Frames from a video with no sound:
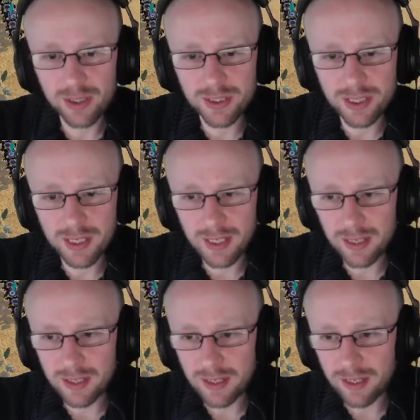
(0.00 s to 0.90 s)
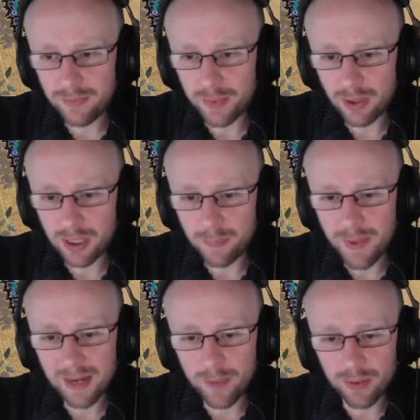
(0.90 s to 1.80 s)
if we look at the
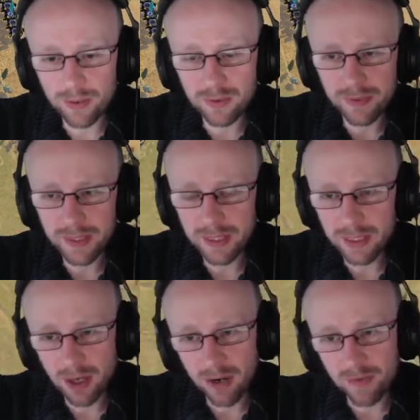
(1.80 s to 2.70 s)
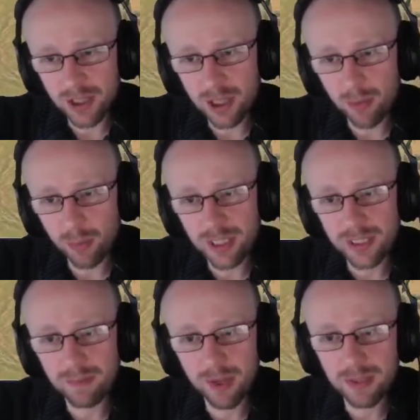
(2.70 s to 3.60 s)
backbone of the Carthaginian, which
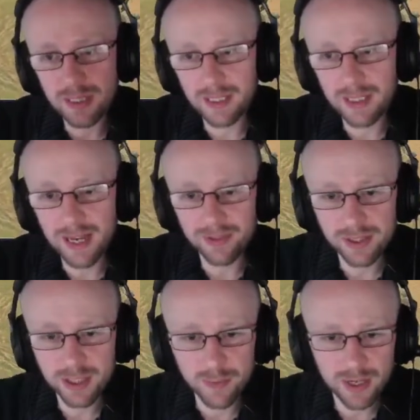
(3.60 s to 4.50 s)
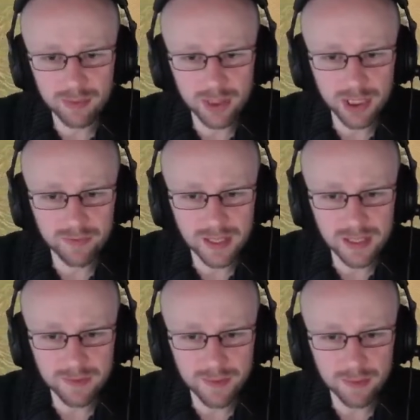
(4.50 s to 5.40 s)
is mostly the African spearmen, which are
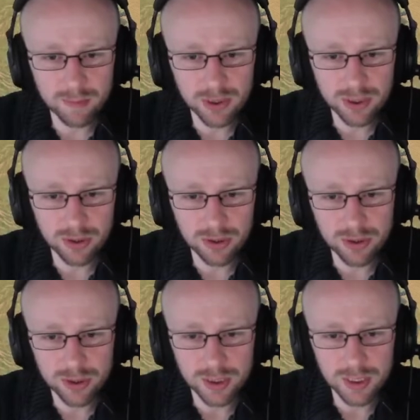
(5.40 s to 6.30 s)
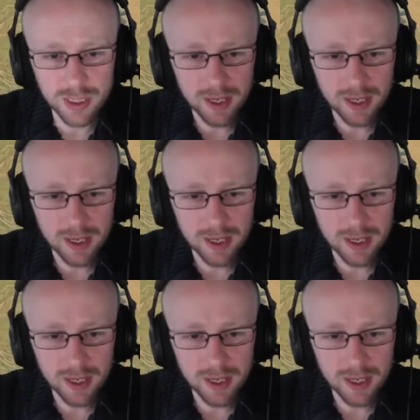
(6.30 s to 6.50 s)
offensive spearmen plus 100,